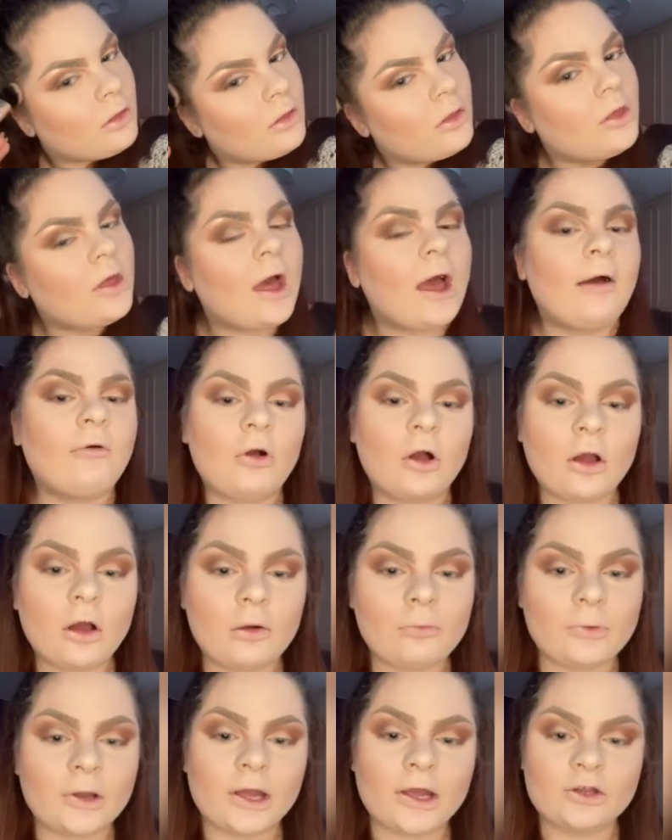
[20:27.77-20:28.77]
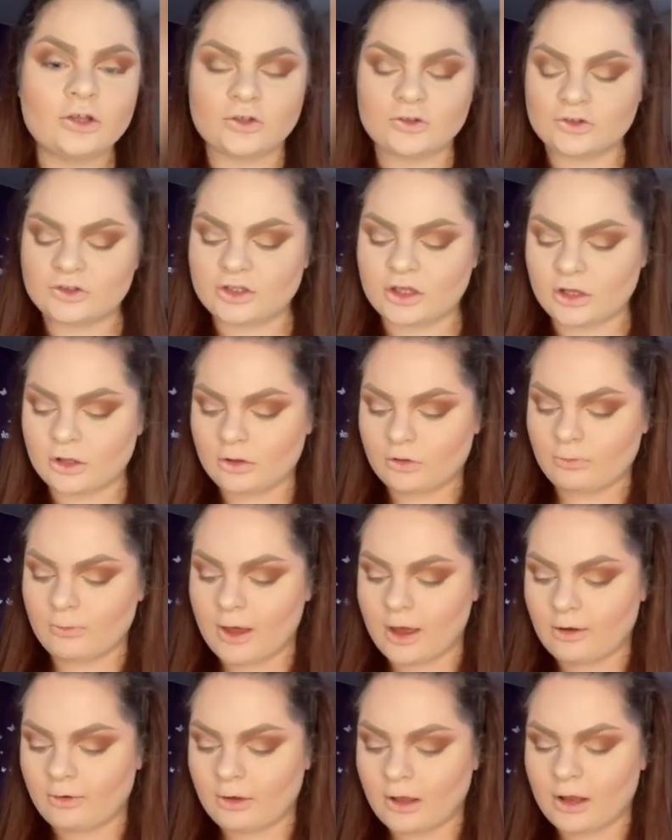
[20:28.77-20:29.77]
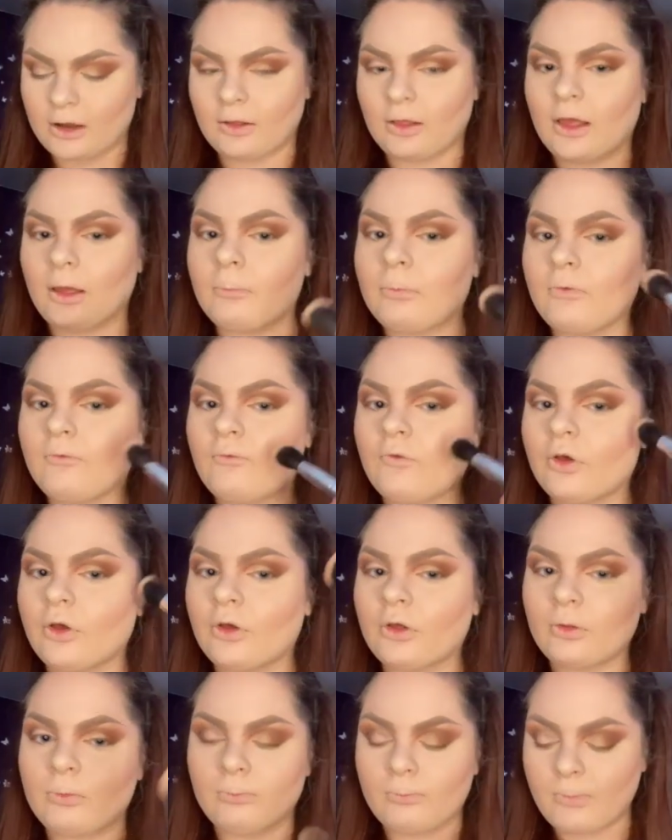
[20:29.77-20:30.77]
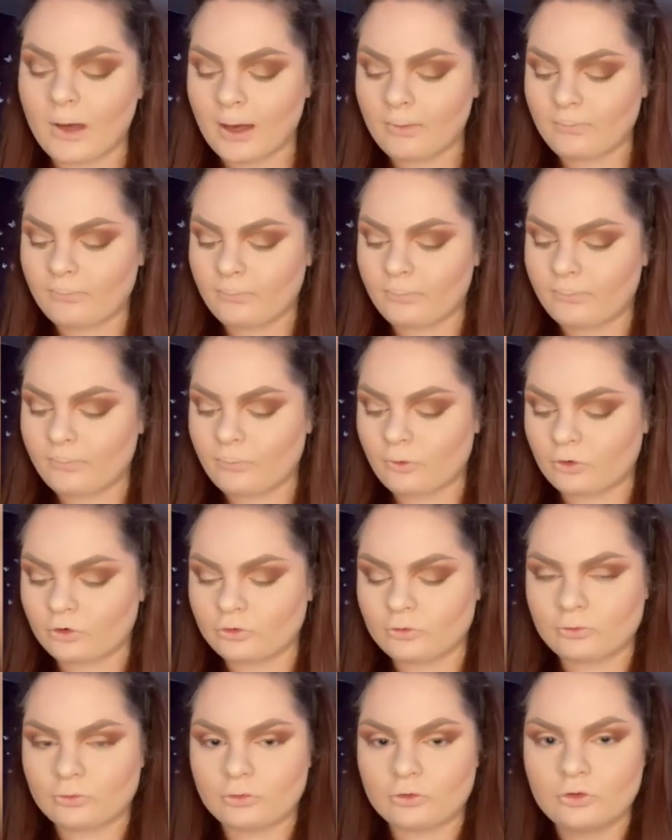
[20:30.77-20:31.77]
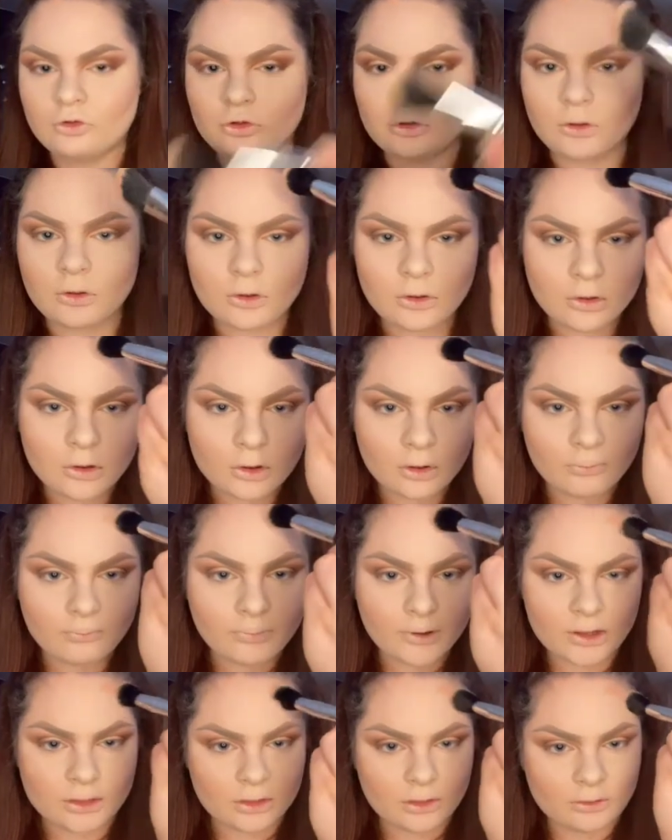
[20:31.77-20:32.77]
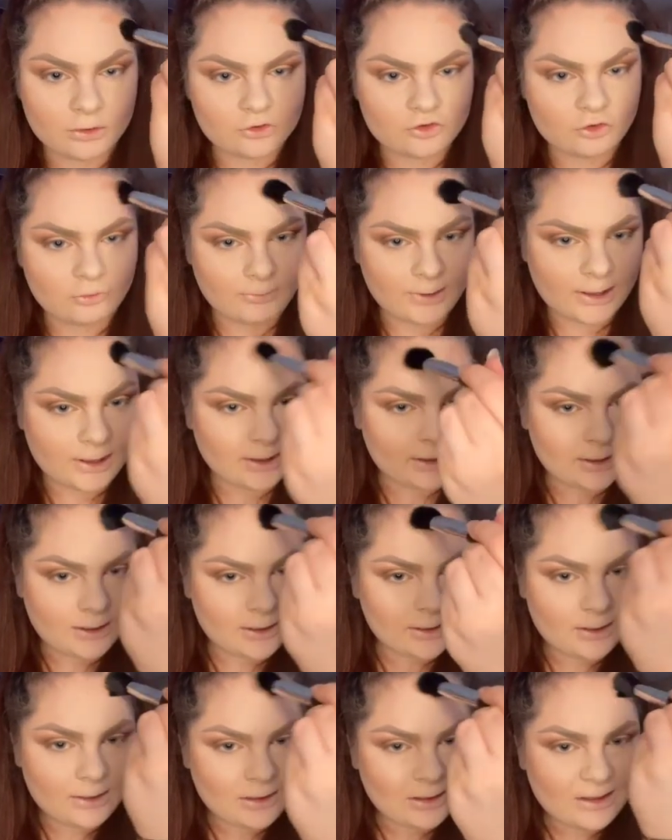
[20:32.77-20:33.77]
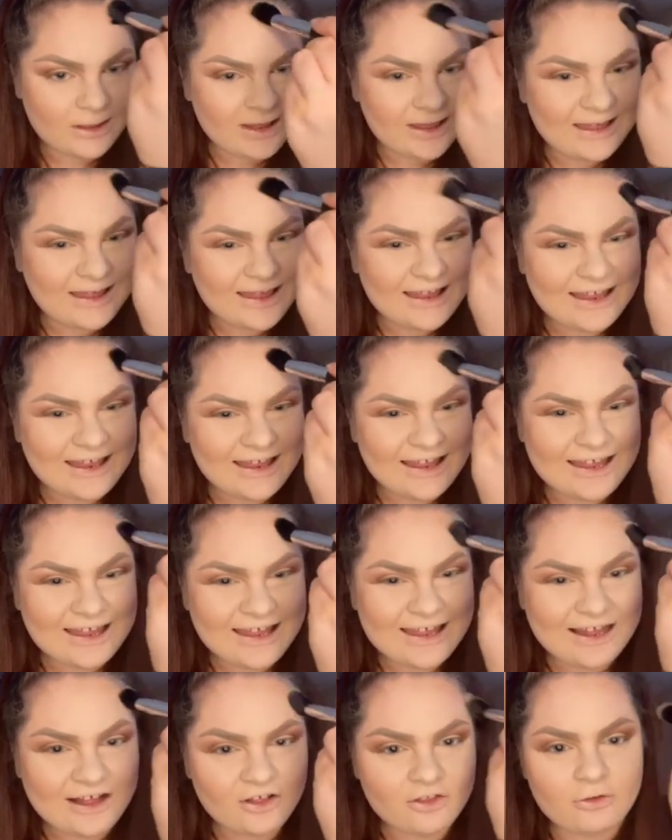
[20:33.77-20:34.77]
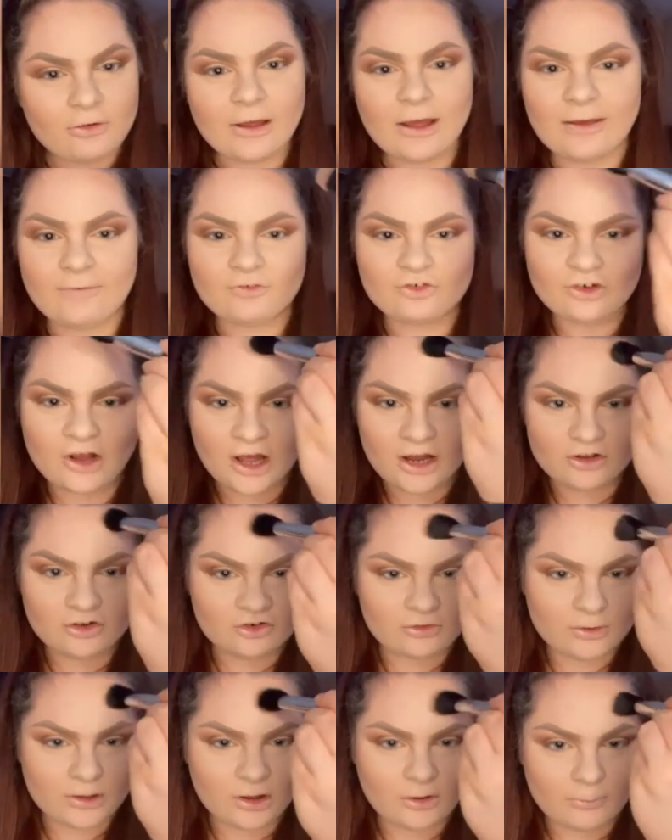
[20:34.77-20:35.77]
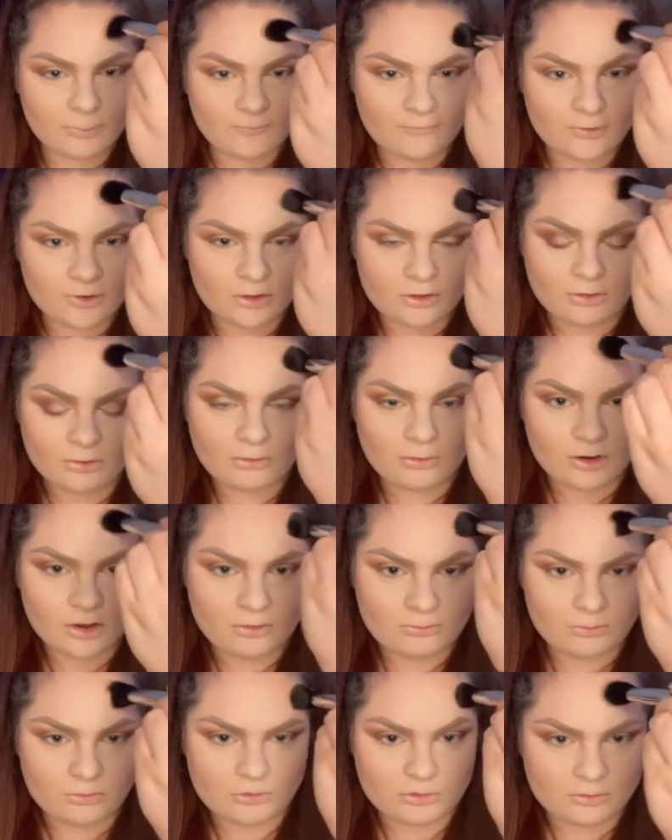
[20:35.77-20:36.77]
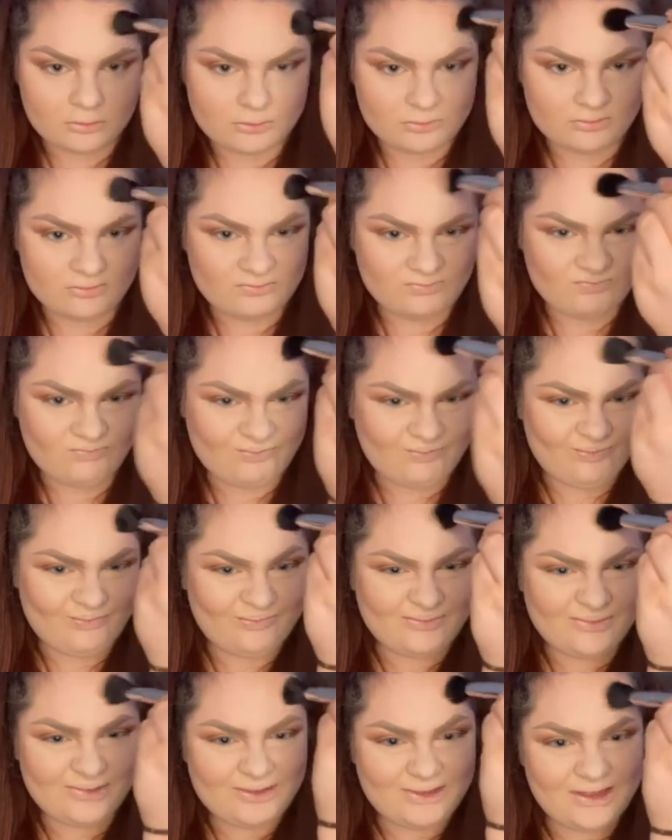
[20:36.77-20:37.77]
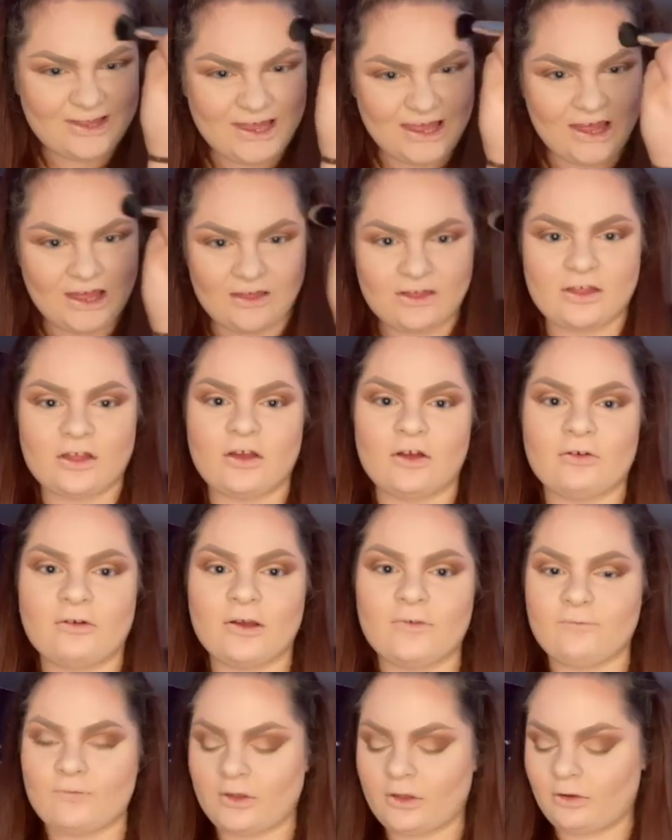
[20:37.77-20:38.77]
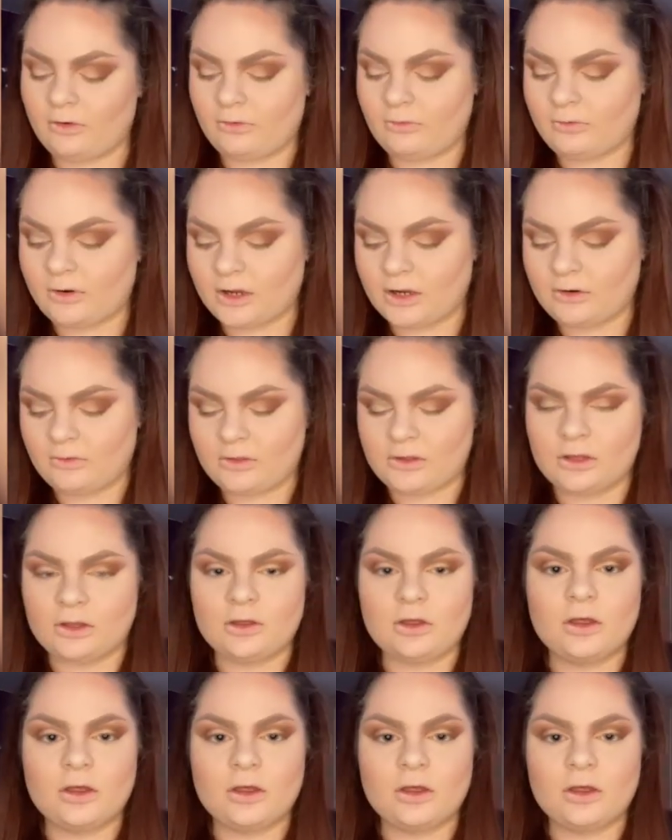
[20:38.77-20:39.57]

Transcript: I've got combination skin, so I kind of like prefer matte products compared to dewy. Although I have tried a dewy look before and look great, but it's not great for long wear, I don't think.